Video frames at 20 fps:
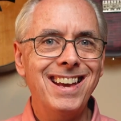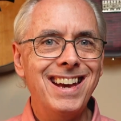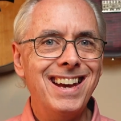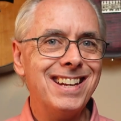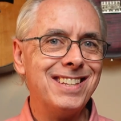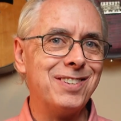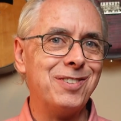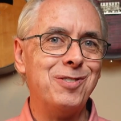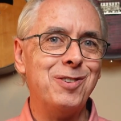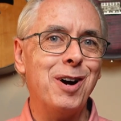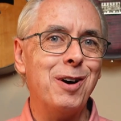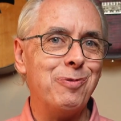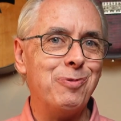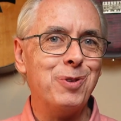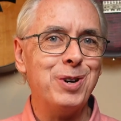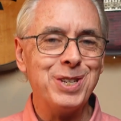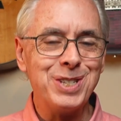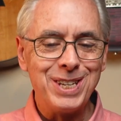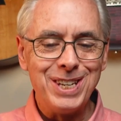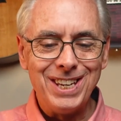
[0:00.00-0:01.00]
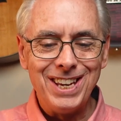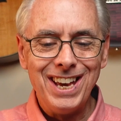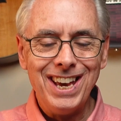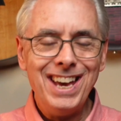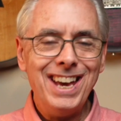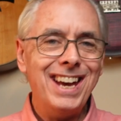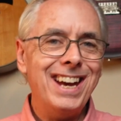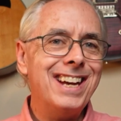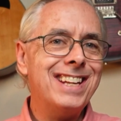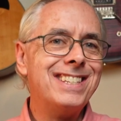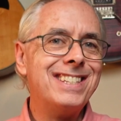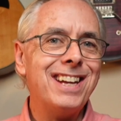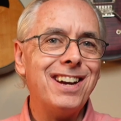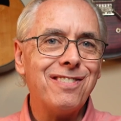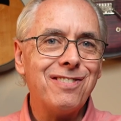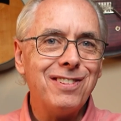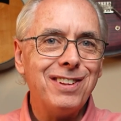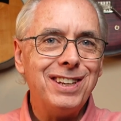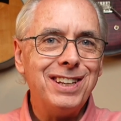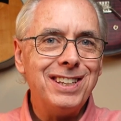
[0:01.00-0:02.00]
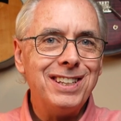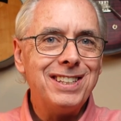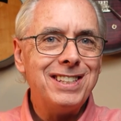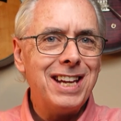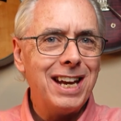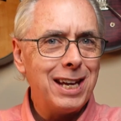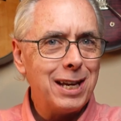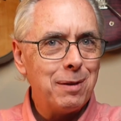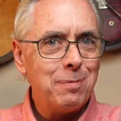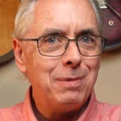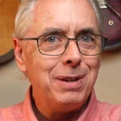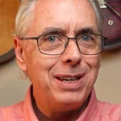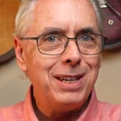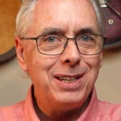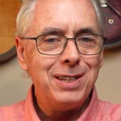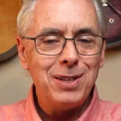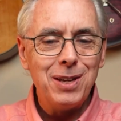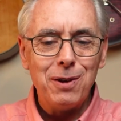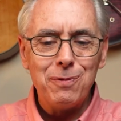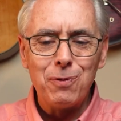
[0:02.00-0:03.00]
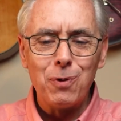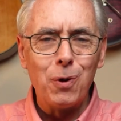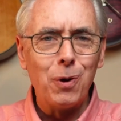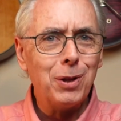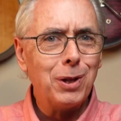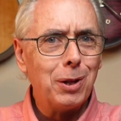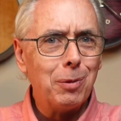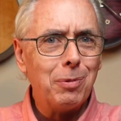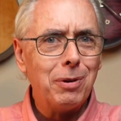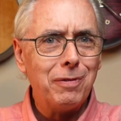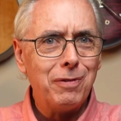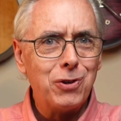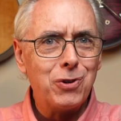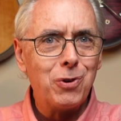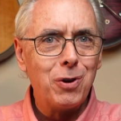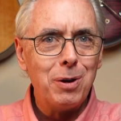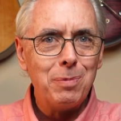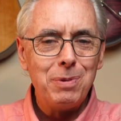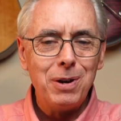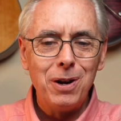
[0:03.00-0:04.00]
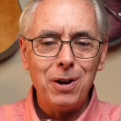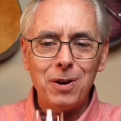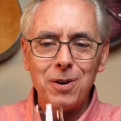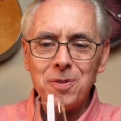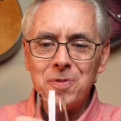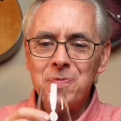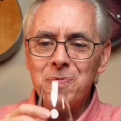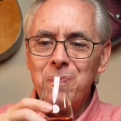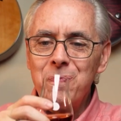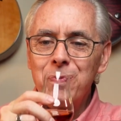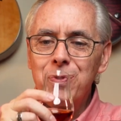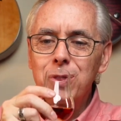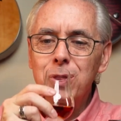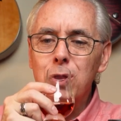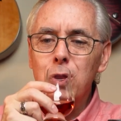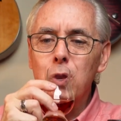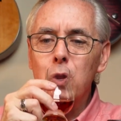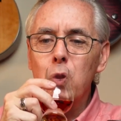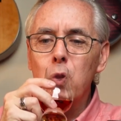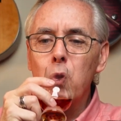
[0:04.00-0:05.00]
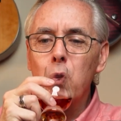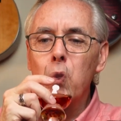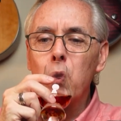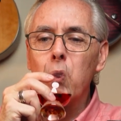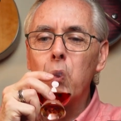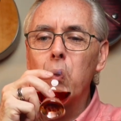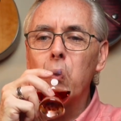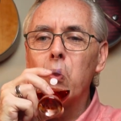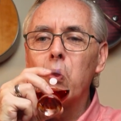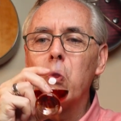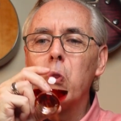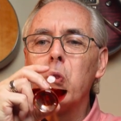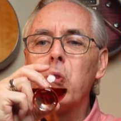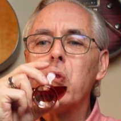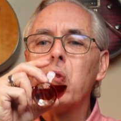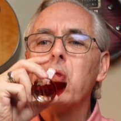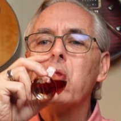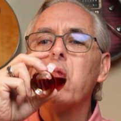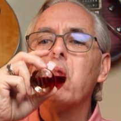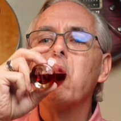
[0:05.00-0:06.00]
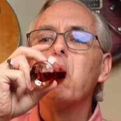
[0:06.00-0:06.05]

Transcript: It's a rough whiskey. It's definitely taking me for a little bit of a trip here. Yeah, be careful if you take a gulp of